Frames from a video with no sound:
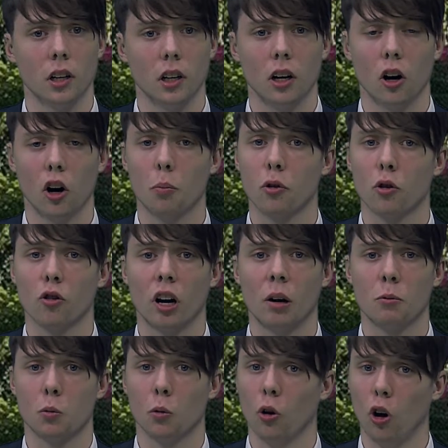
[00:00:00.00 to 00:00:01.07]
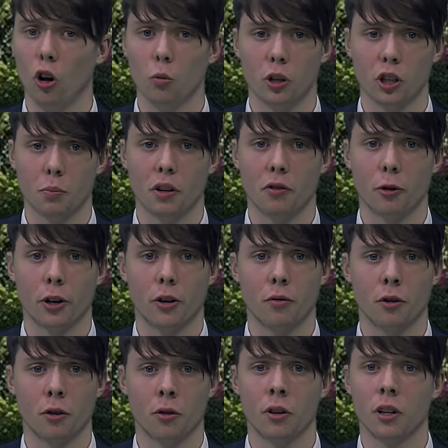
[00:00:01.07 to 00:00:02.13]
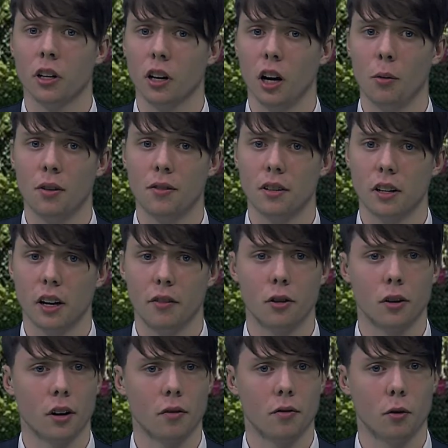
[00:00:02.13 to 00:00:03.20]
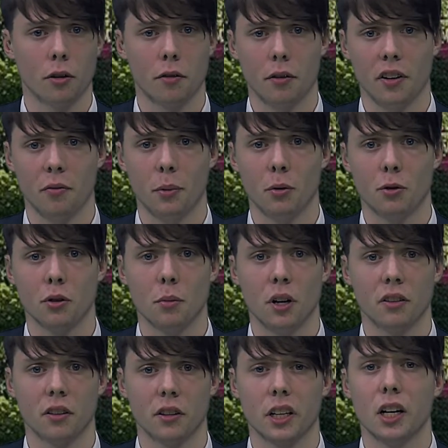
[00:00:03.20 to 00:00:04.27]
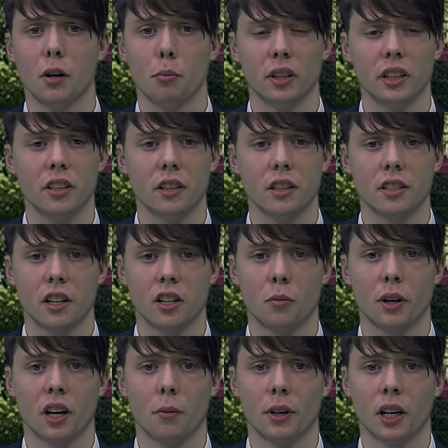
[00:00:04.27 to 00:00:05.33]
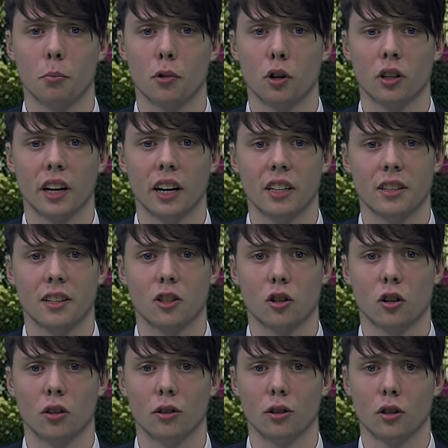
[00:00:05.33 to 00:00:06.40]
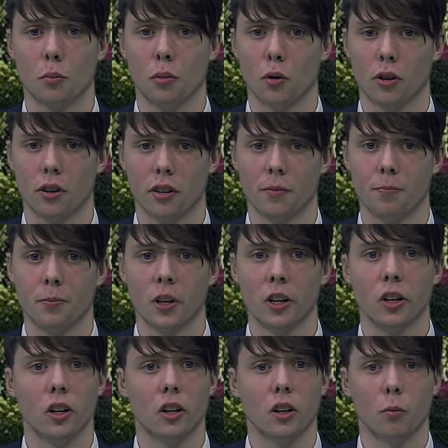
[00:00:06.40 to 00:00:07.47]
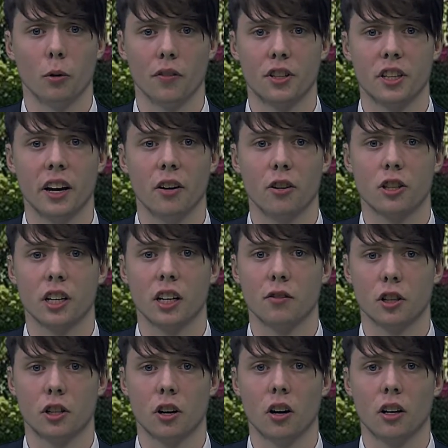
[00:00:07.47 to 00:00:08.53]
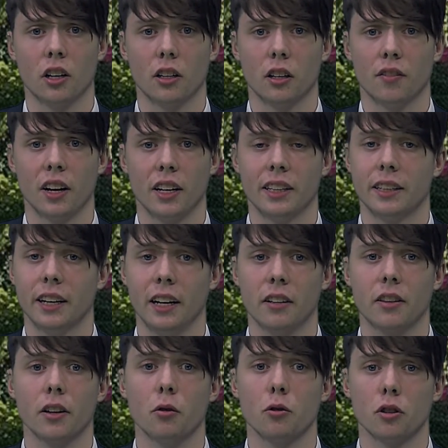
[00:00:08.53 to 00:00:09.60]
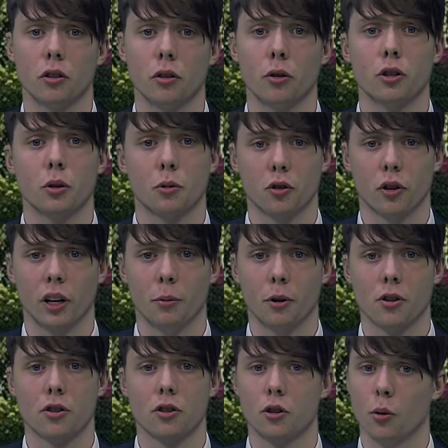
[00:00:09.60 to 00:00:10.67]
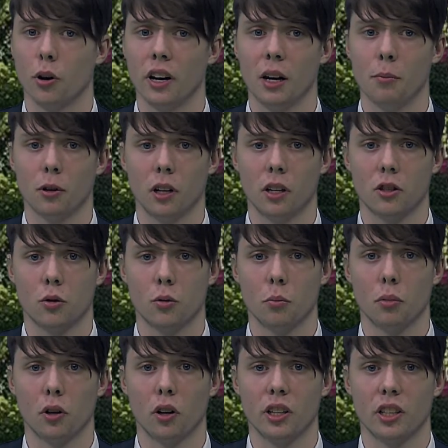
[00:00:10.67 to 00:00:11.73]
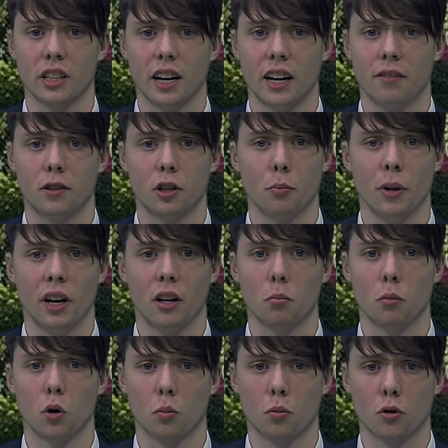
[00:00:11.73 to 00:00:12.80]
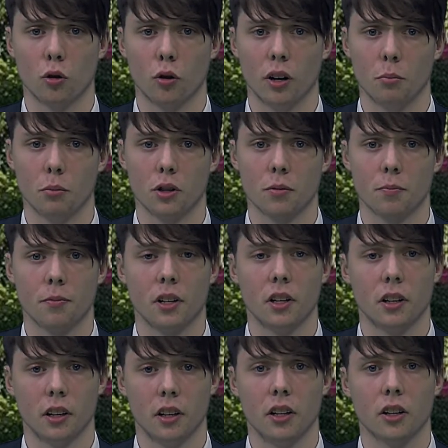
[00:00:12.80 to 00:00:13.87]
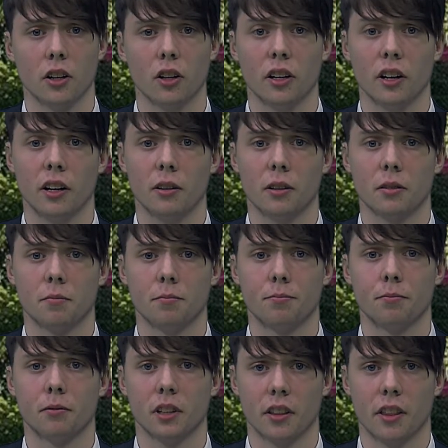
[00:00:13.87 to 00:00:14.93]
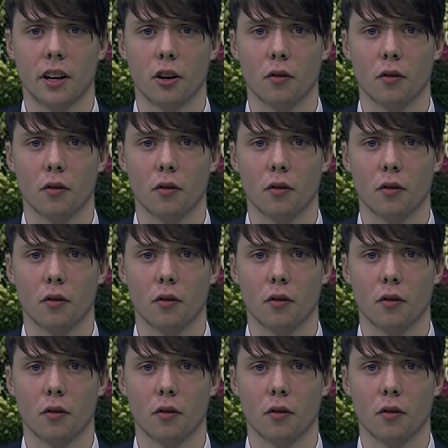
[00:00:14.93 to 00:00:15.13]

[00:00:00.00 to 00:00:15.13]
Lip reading: Our programmes will always be free to view. However, if you can afford £5 a month, please consider becoming a Broadcasting Scotland supporter. We have set ourselves a target of adding 10,000 new subscribers to enable us to employ staff to make more programmes. Good night, and thank you